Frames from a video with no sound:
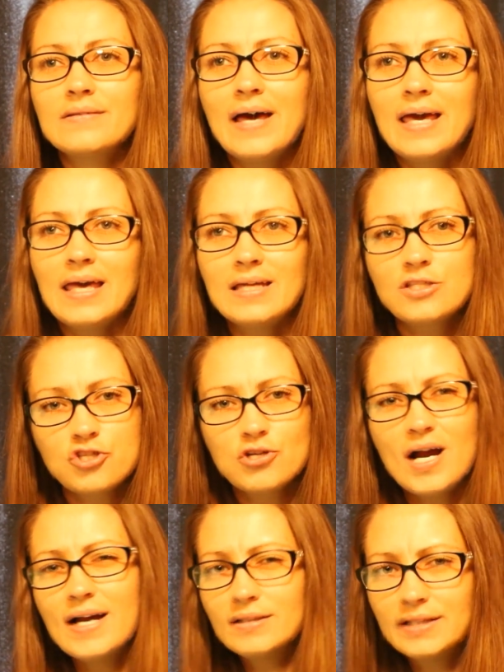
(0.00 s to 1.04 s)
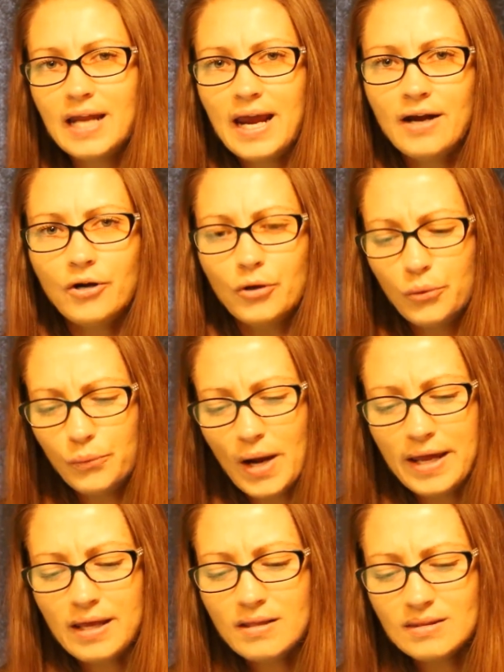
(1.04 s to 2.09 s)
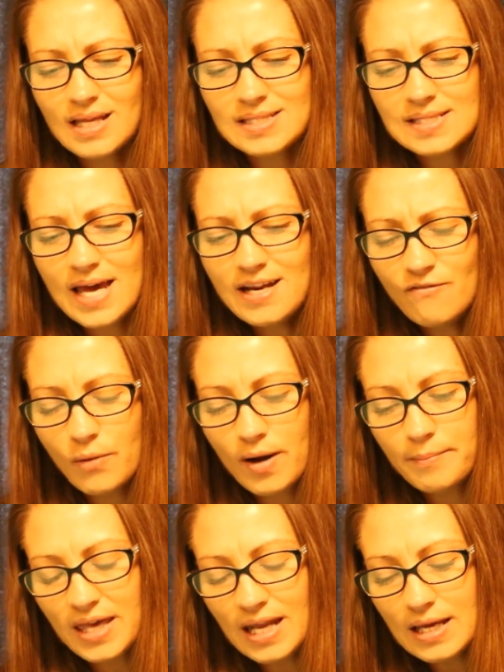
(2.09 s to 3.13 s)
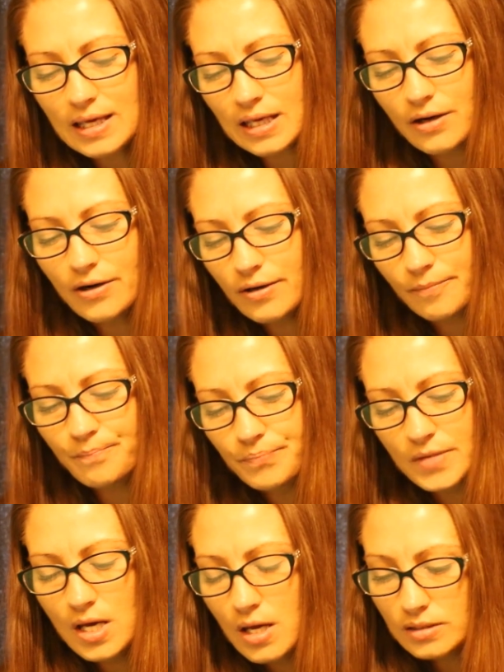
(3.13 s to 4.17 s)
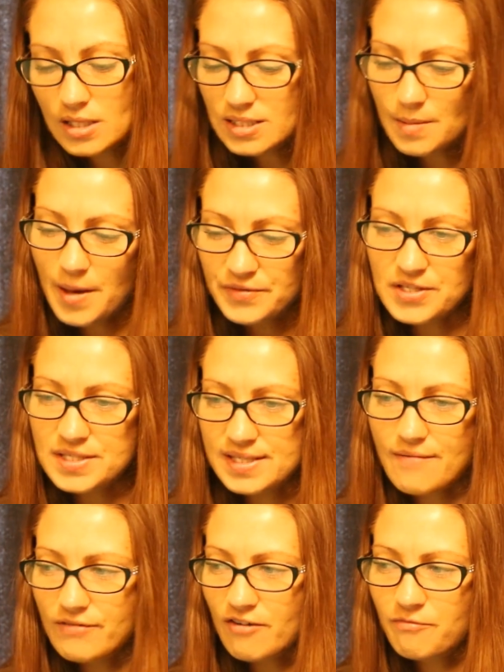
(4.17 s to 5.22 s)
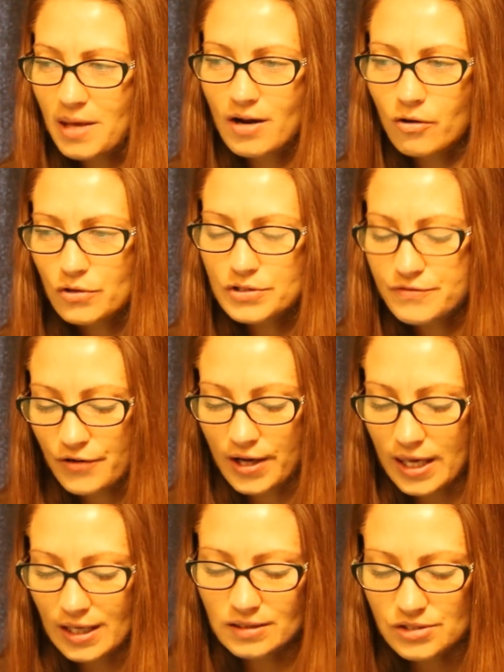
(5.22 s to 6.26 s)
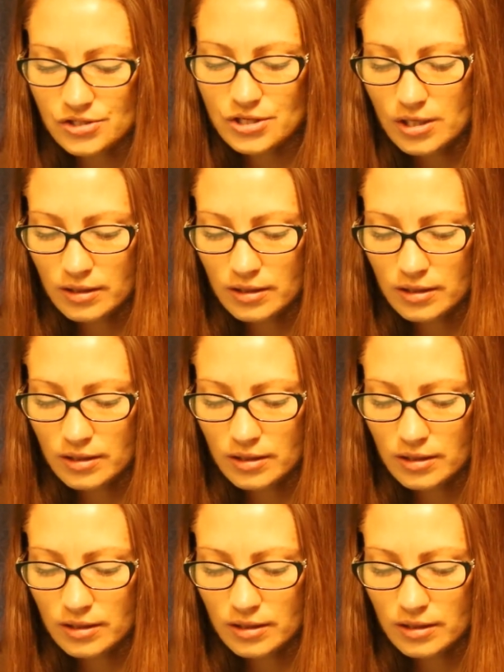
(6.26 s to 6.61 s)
Like it's trial and error, right? That's kind of what I'm getting here. Tell us about this Seven of Pentacles for Cancer.